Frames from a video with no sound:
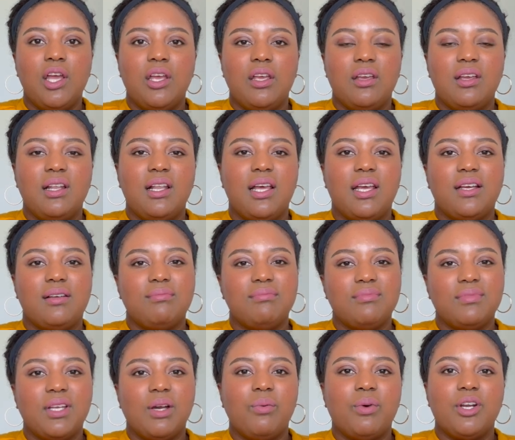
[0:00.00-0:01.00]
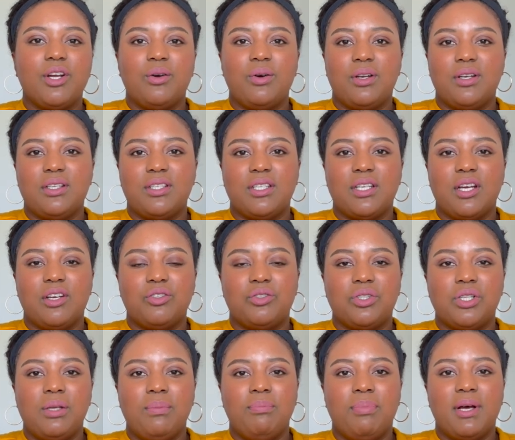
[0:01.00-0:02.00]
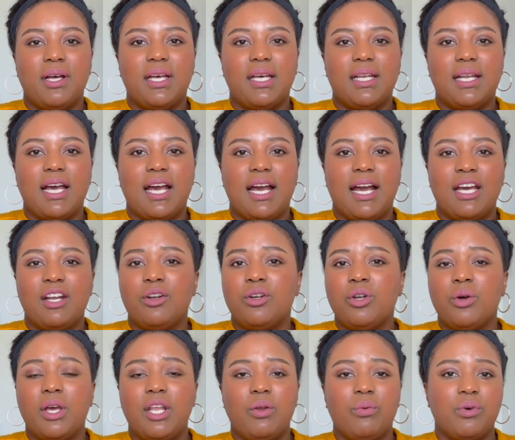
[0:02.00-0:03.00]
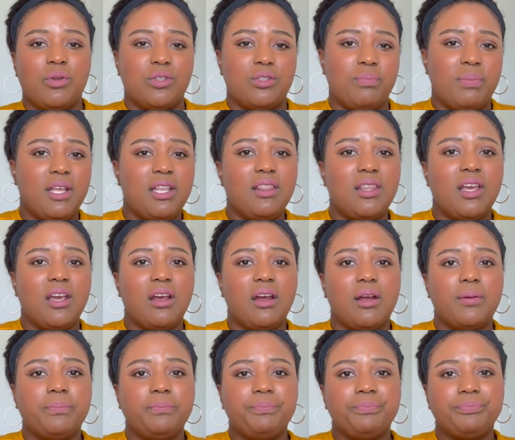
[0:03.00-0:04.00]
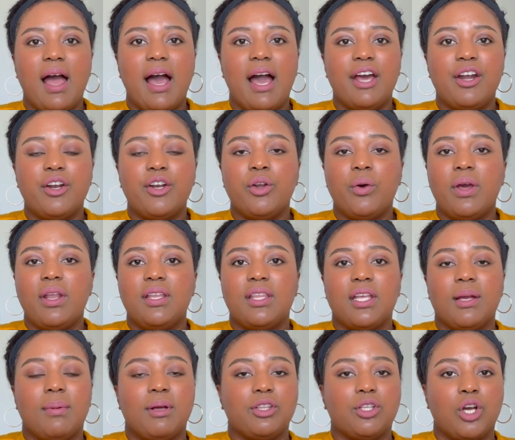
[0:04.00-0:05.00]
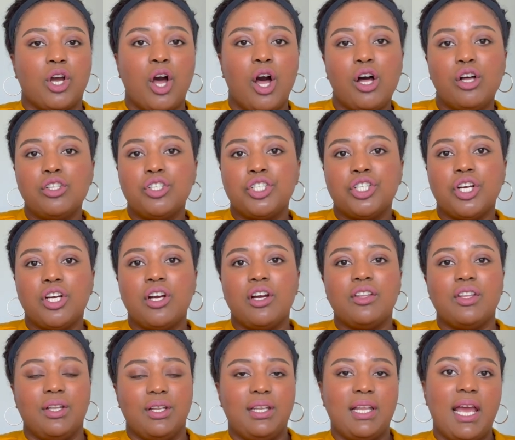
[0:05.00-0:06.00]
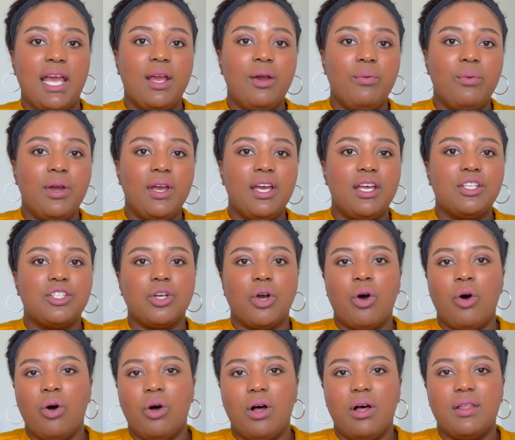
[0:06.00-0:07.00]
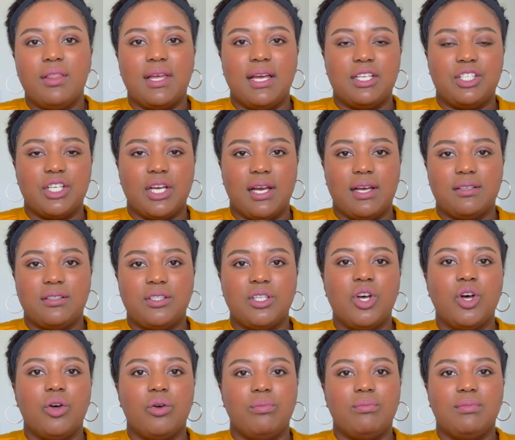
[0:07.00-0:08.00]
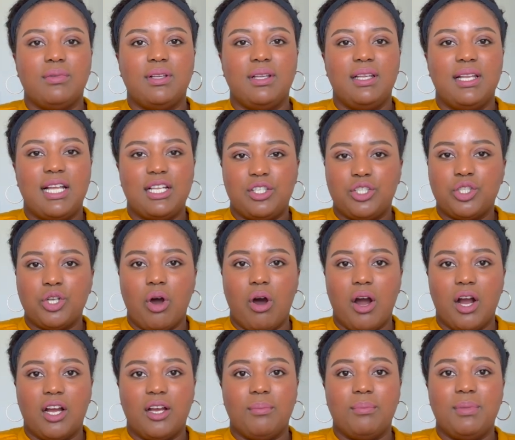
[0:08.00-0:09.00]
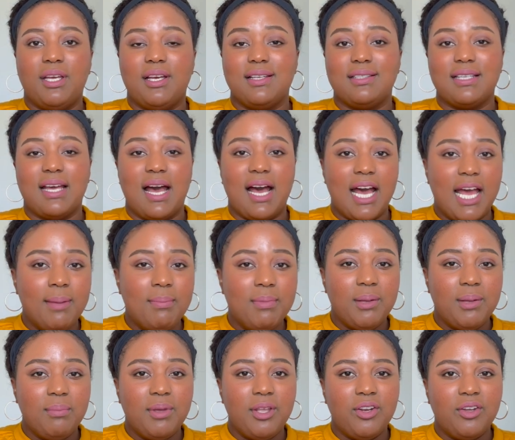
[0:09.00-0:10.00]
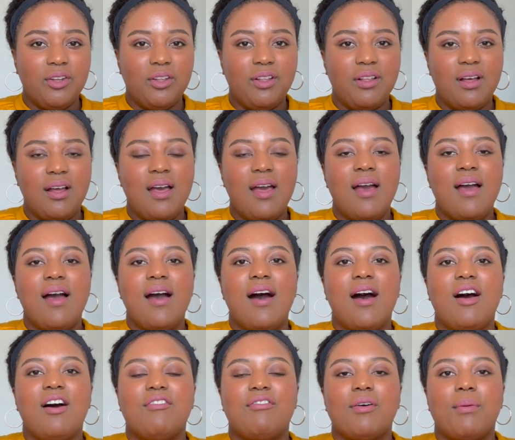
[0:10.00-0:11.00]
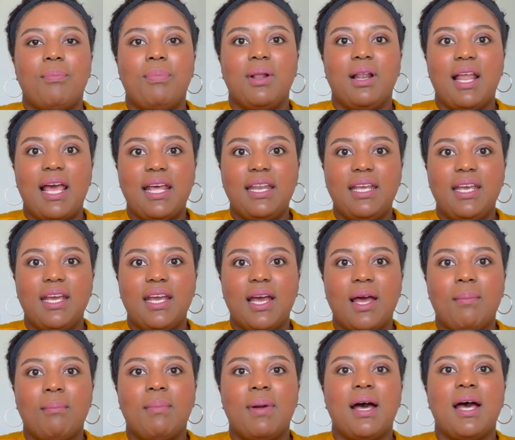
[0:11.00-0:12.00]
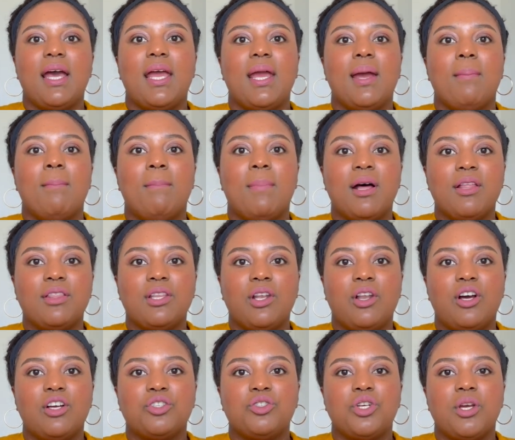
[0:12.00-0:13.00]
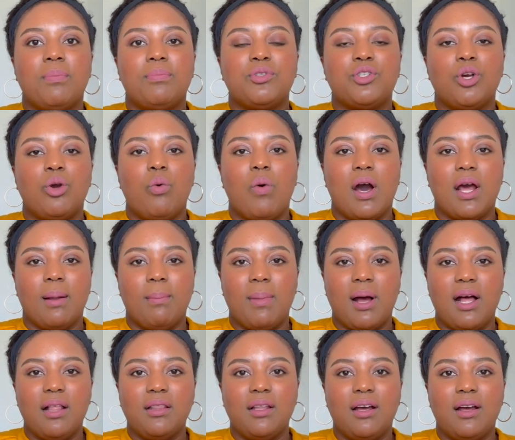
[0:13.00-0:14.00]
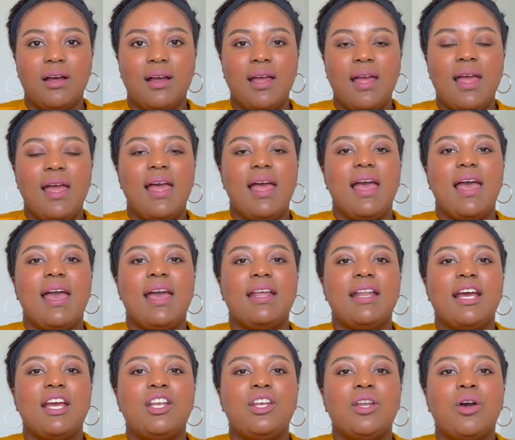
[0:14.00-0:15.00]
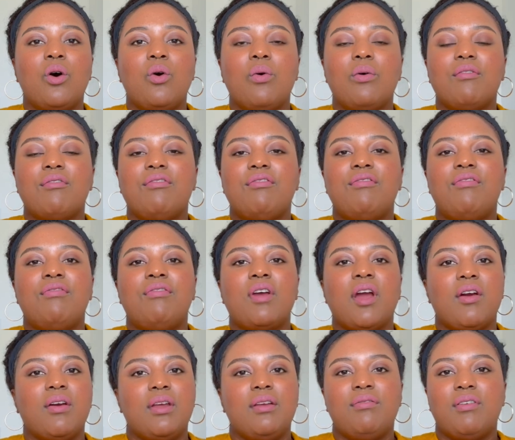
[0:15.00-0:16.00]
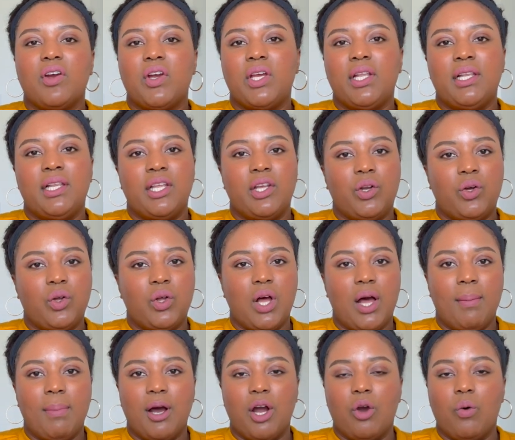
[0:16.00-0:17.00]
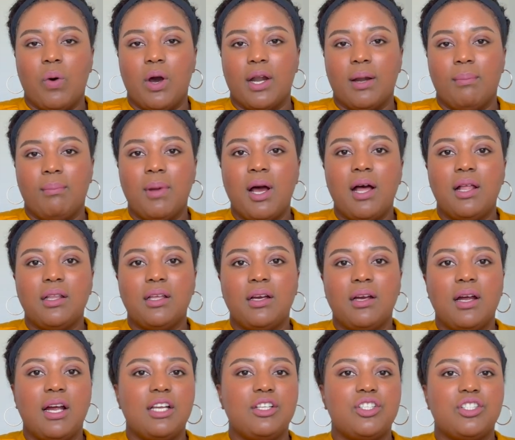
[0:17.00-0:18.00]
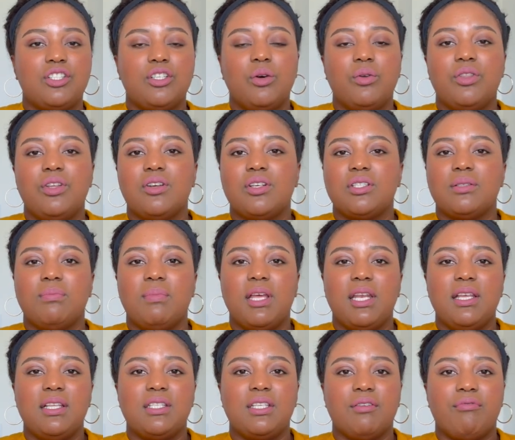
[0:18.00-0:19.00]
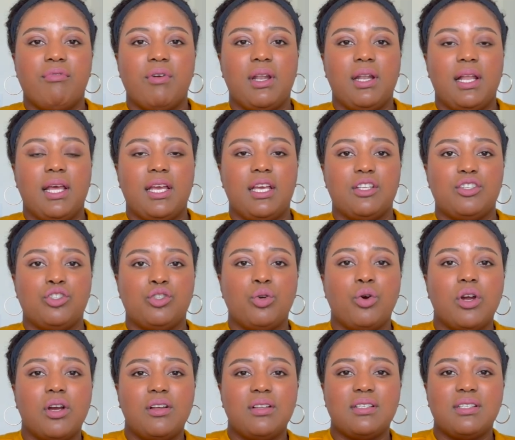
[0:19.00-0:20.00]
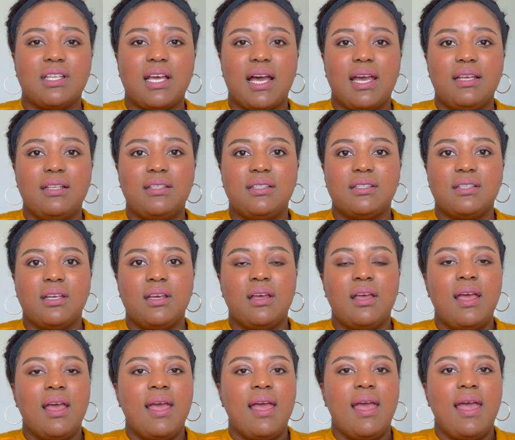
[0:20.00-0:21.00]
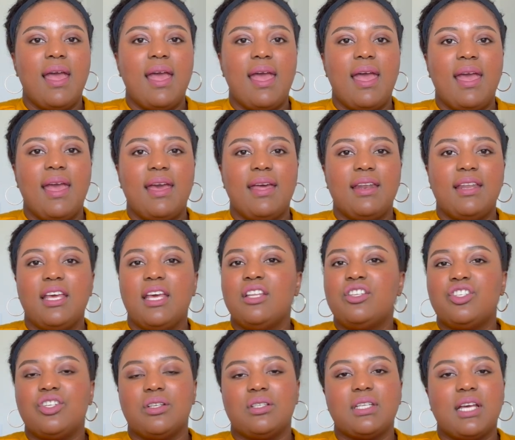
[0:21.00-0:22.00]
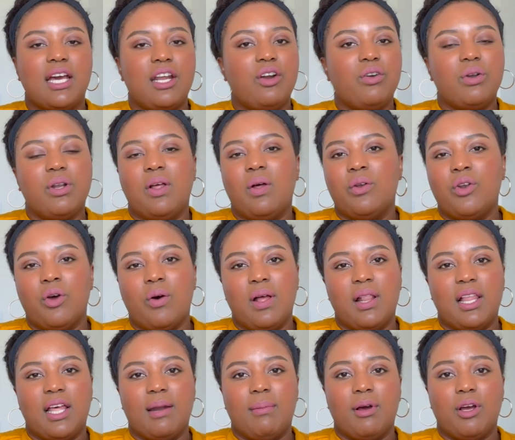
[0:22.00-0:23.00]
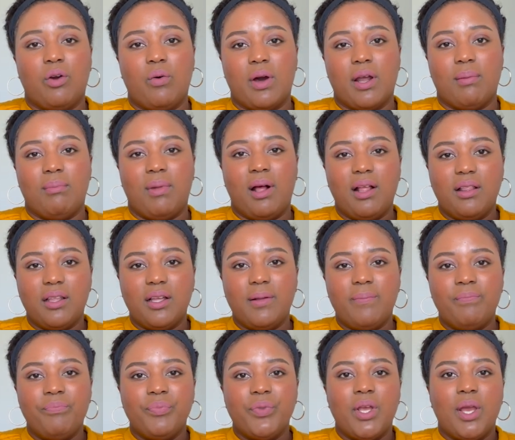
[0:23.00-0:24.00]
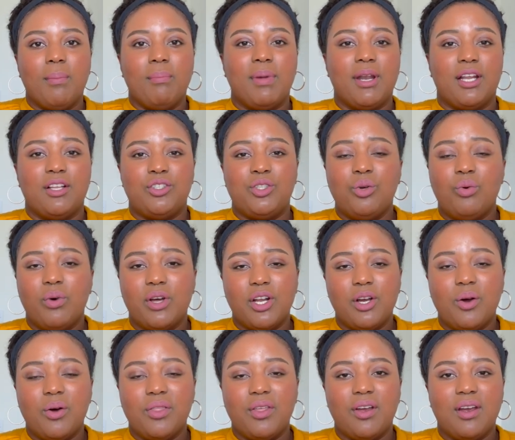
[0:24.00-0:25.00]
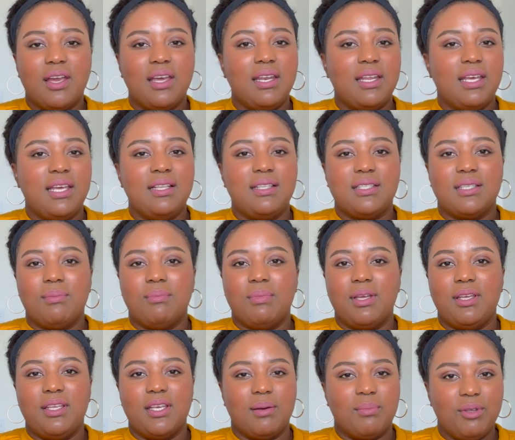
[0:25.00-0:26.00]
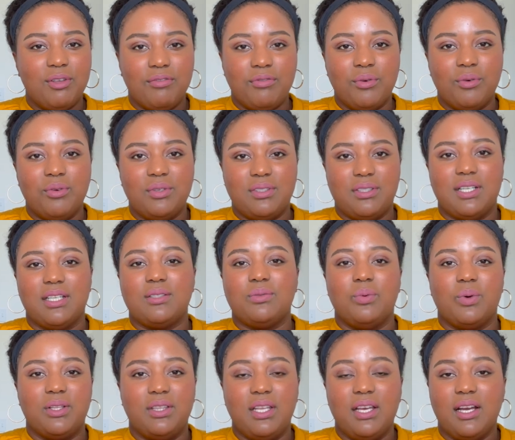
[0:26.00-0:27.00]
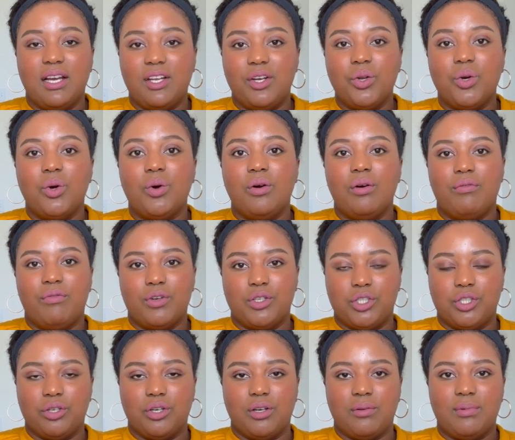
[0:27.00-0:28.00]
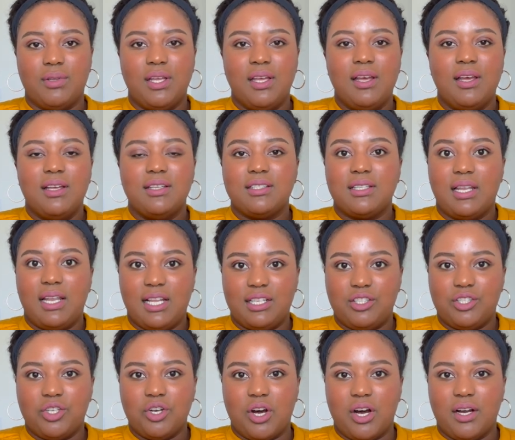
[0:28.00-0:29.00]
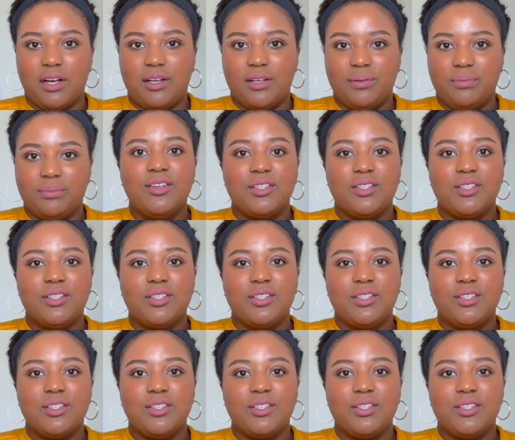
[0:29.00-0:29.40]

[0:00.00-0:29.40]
You're like, I want to go to this country, but I don't know anyone who's been there. I don't know anything about the culture, the language, all that jazz. So let's talk, because I'm middle of planning my month-long trip to Guatemala. And I know very, very little about Guatemala. I just know there's many different like historical sites. And it's just, I don't know a lot about Guatemala. But I do want to go there and eat some yummy foods. That's one thing I know for sure. So let's talk.